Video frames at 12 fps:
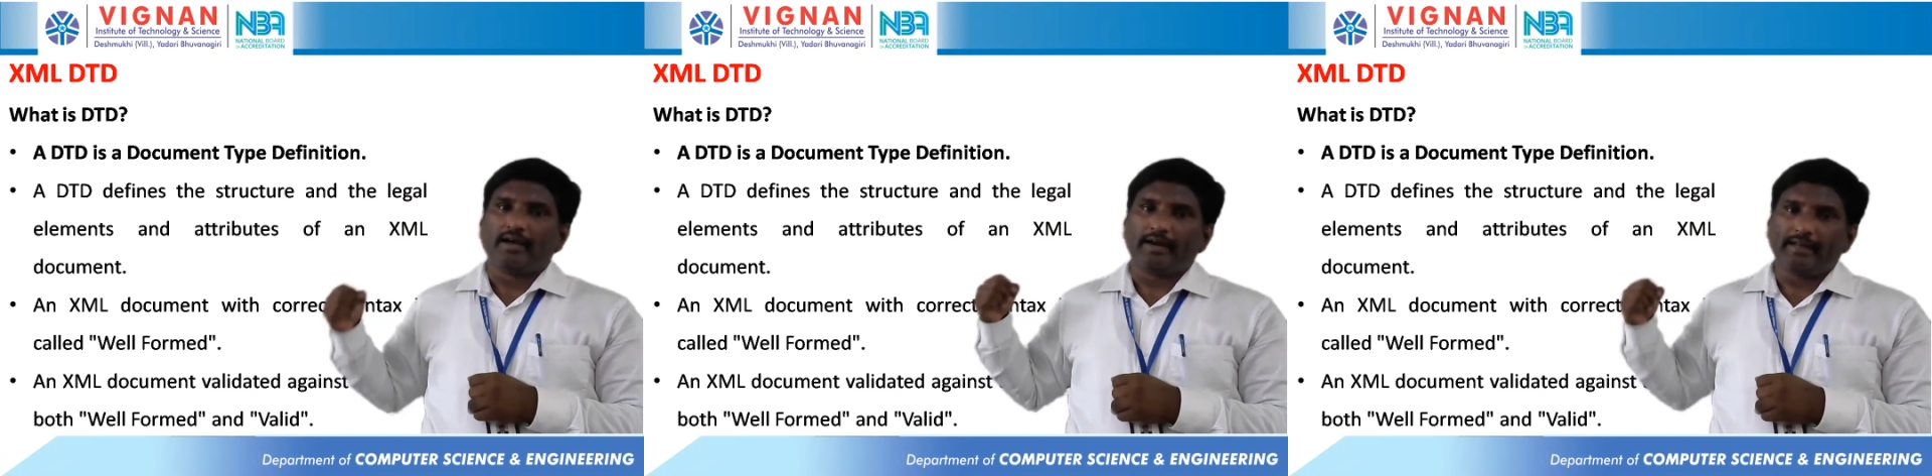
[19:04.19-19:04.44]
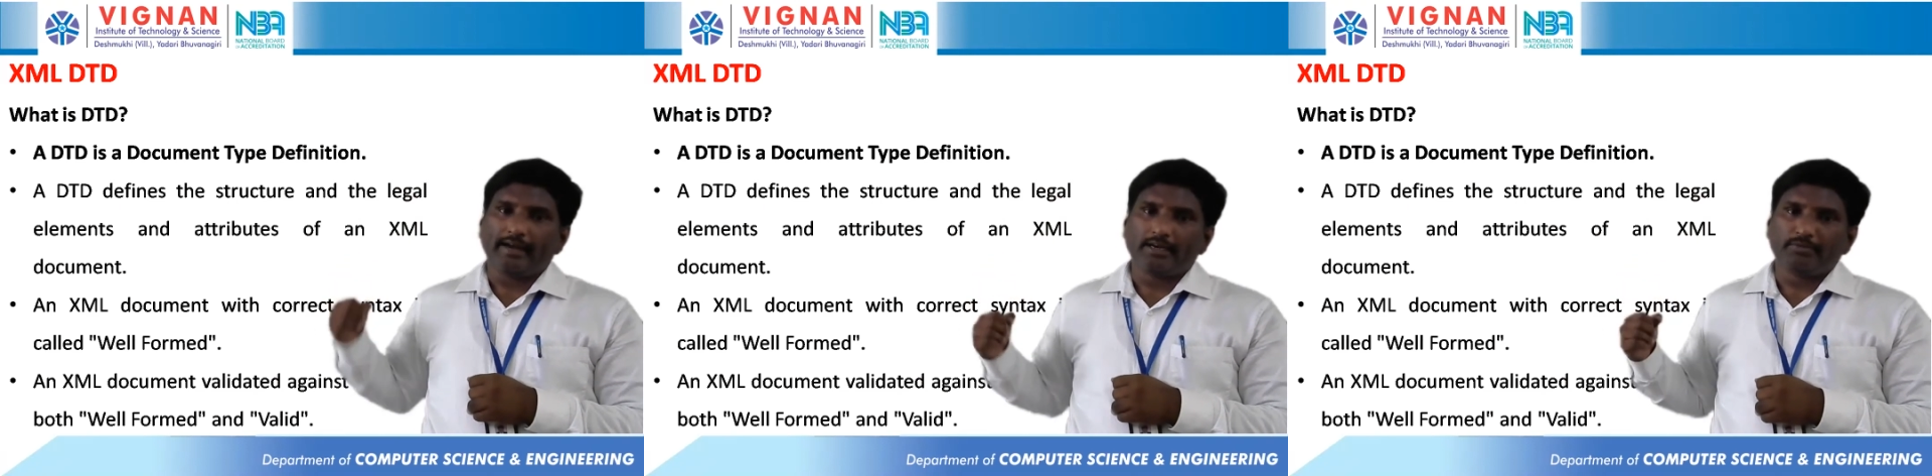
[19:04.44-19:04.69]

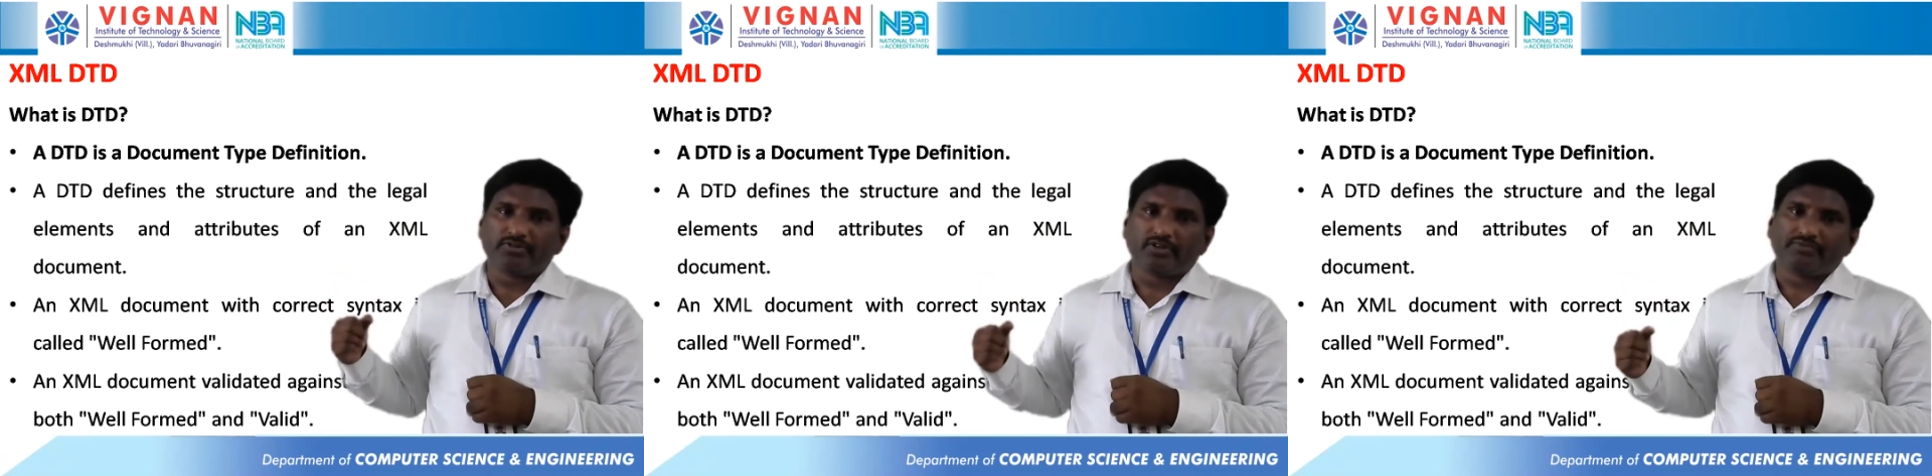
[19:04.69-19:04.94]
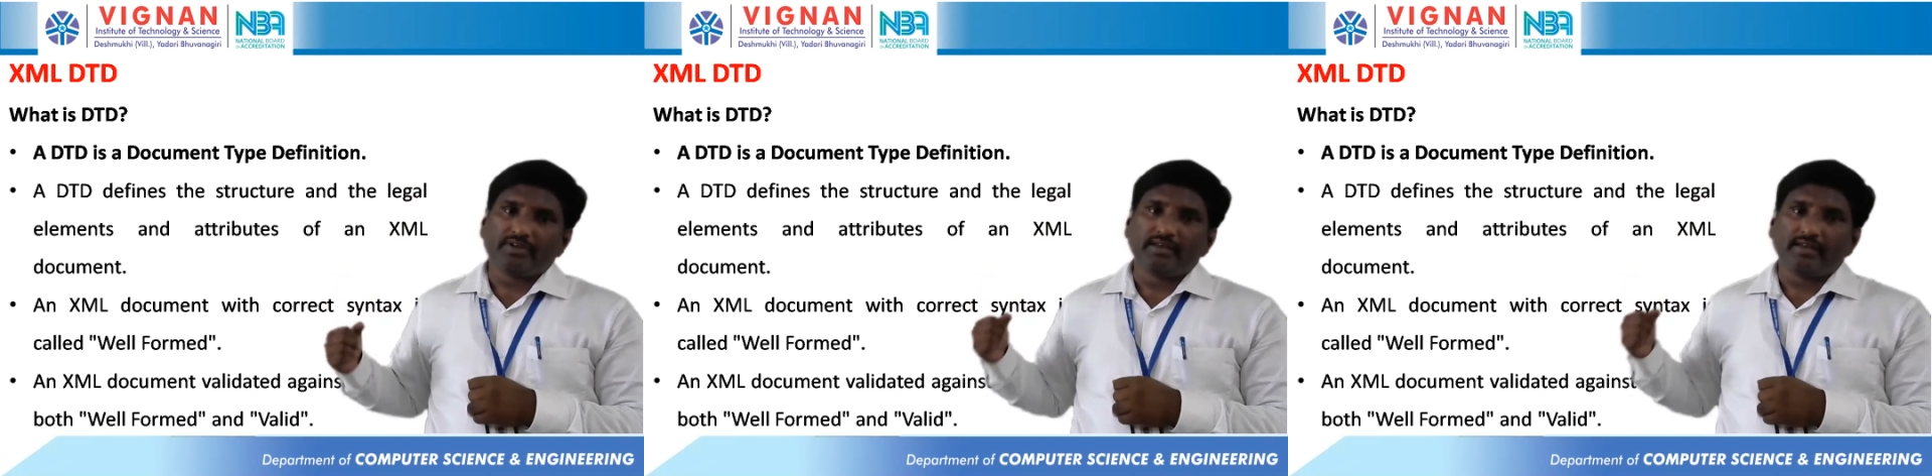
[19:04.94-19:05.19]
and attributes
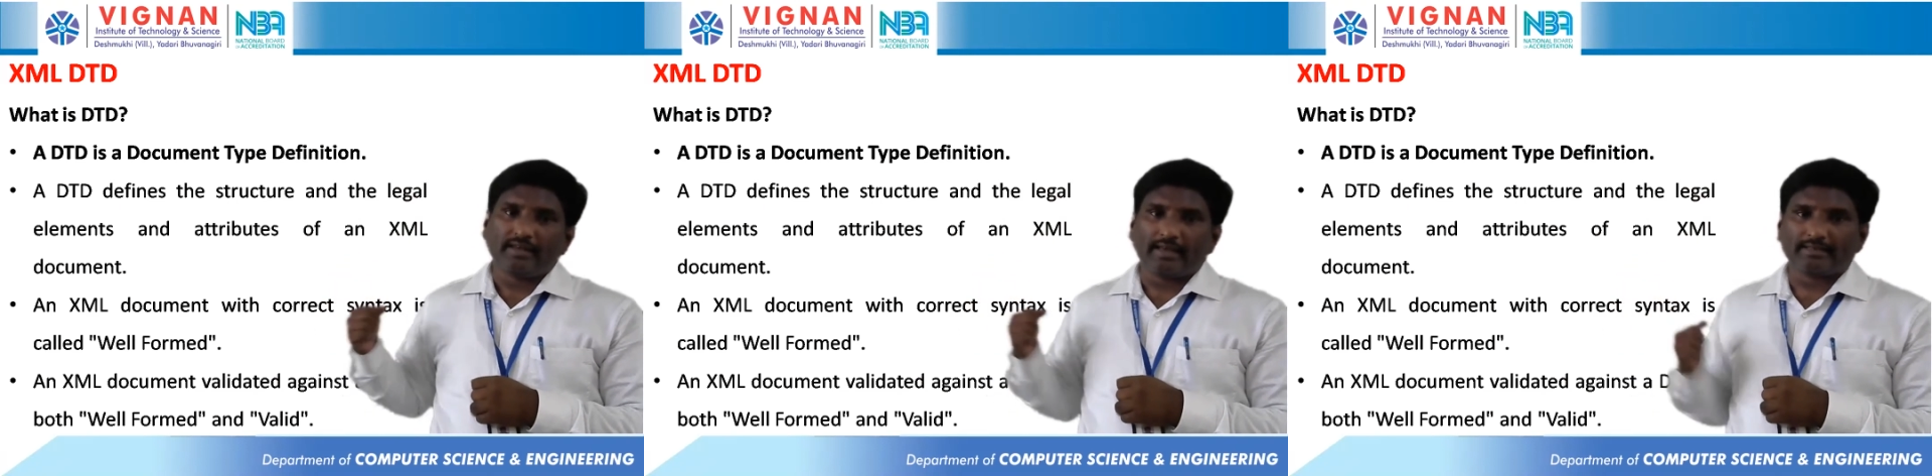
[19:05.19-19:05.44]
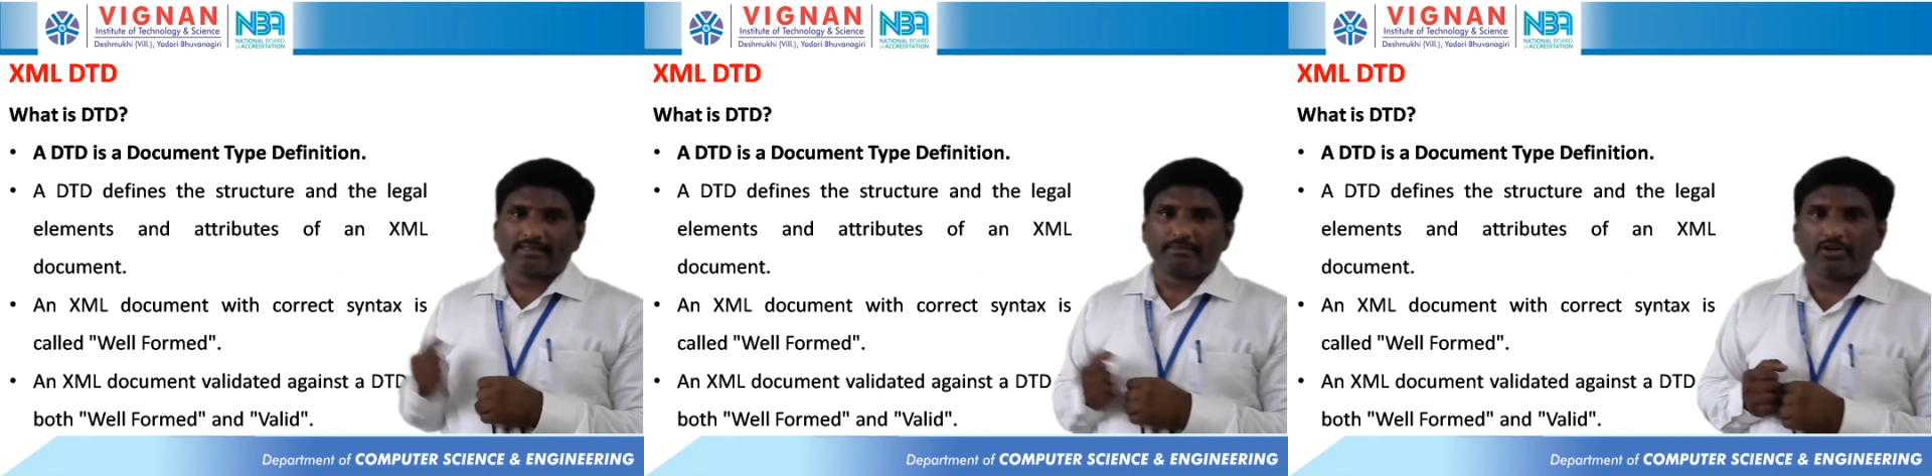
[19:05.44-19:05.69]
of a
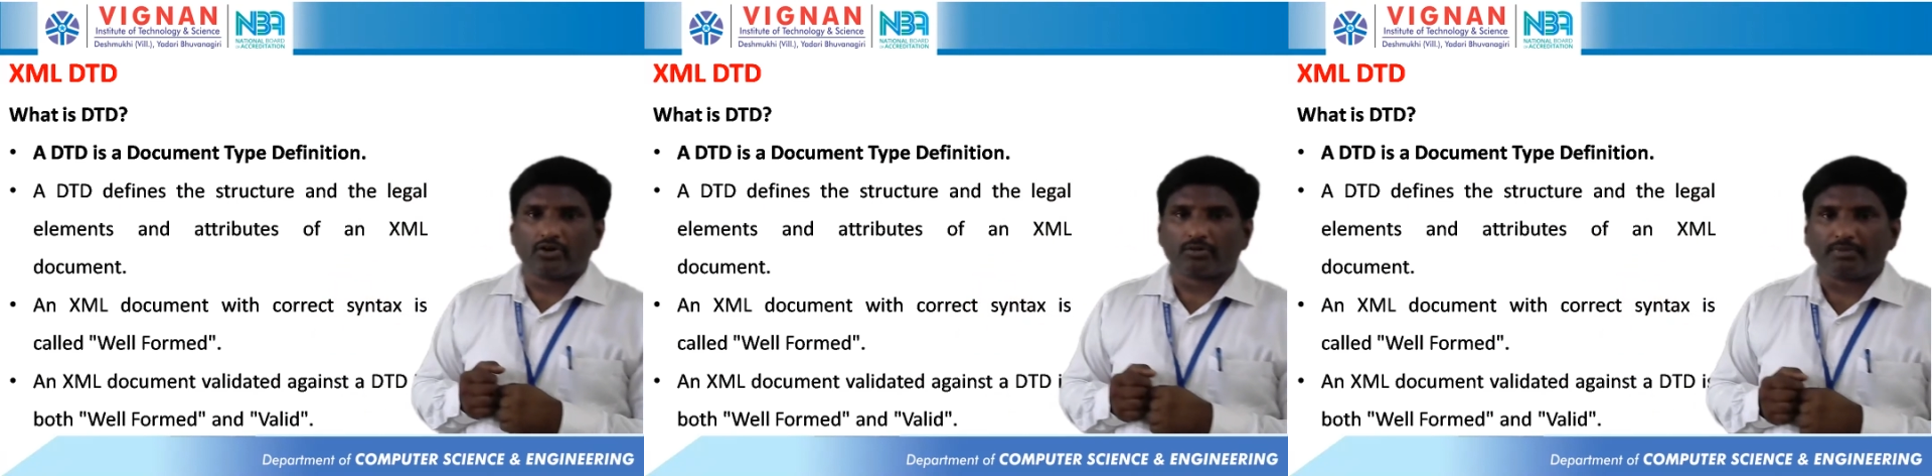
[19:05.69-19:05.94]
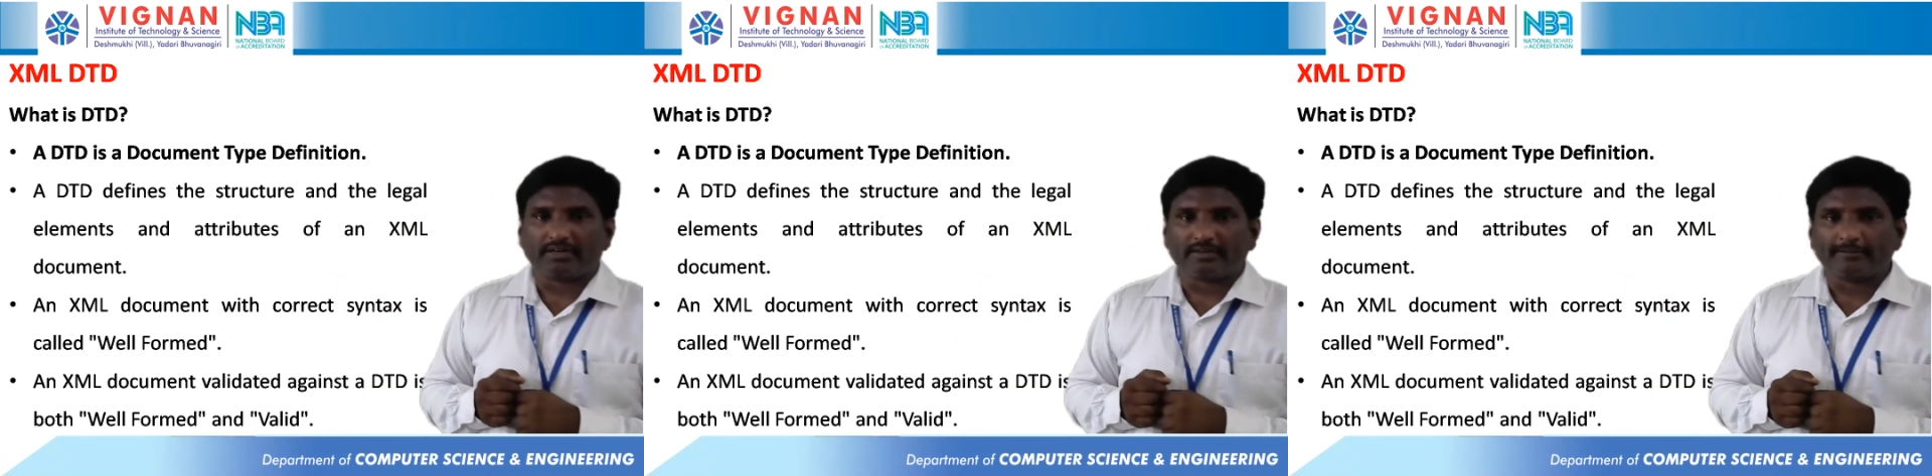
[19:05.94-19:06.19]
XML
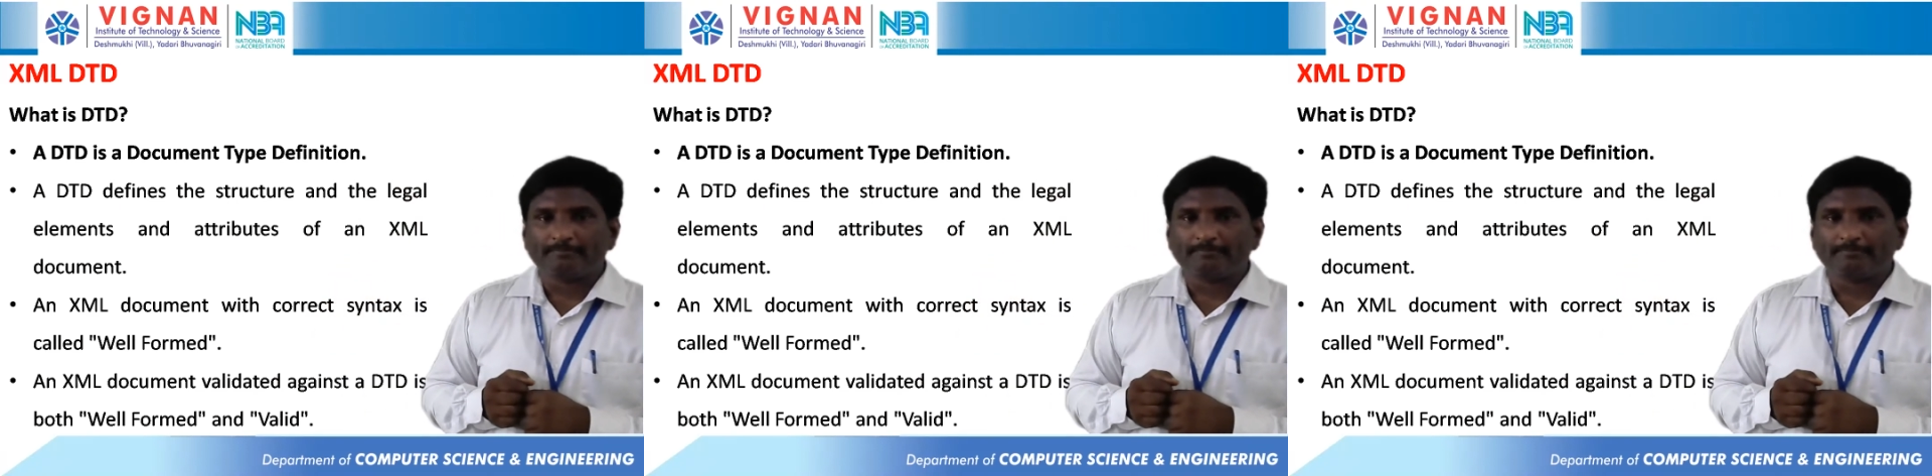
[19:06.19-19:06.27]
document.